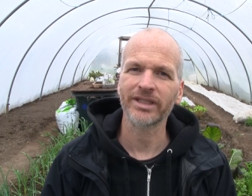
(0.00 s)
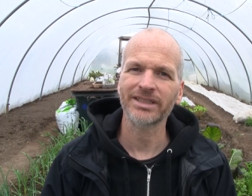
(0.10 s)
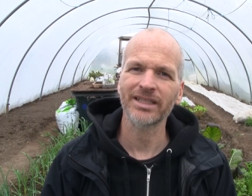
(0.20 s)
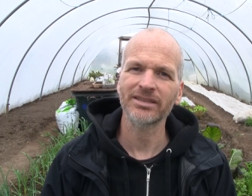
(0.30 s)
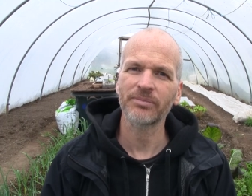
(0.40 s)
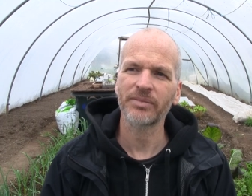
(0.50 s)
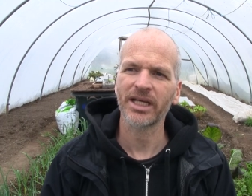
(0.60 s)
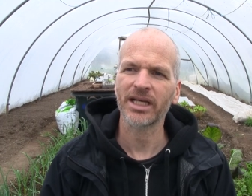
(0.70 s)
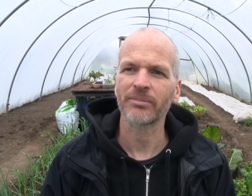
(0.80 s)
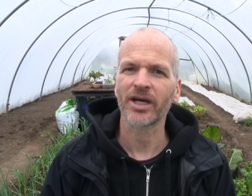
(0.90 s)
which ends up
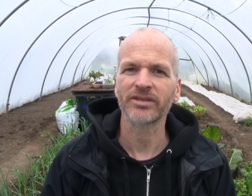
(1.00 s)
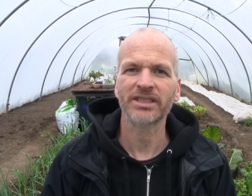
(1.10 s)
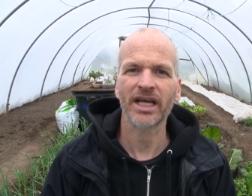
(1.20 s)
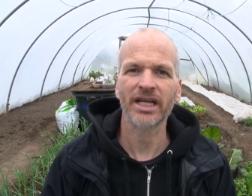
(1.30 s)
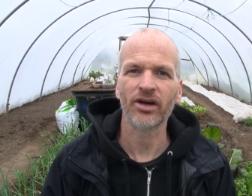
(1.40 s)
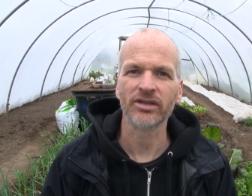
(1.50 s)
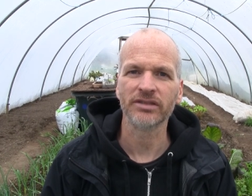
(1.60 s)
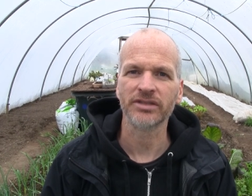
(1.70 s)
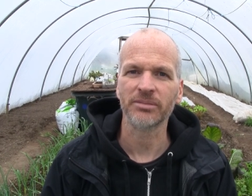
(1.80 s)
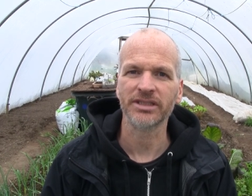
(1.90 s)
being about 10 hours
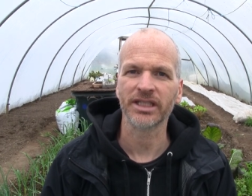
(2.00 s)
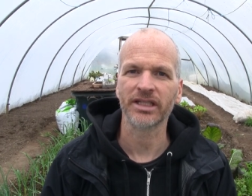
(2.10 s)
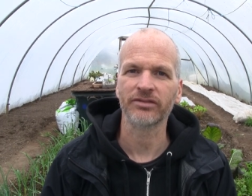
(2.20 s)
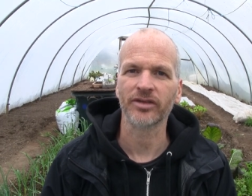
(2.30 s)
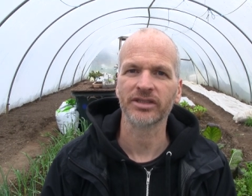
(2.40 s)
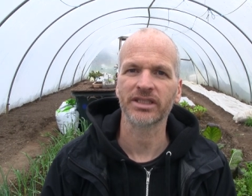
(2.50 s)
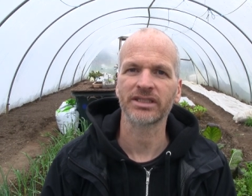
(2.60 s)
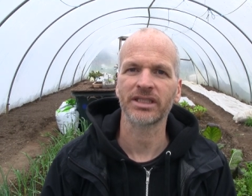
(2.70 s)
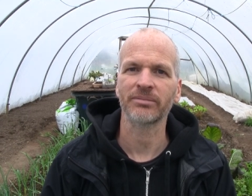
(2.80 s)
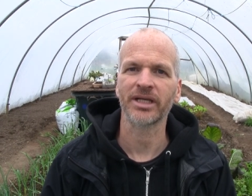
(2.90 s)
of double digging for all
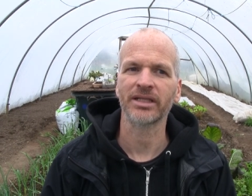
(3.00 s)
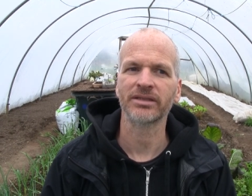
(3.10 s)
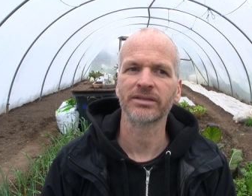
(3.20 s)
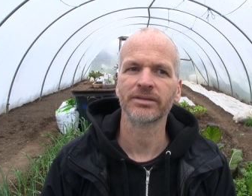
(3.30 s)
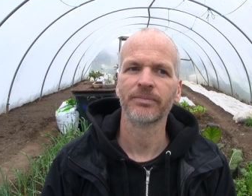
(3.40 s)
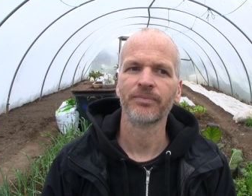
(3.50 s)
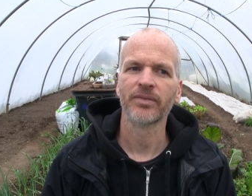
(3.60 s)
16 beds.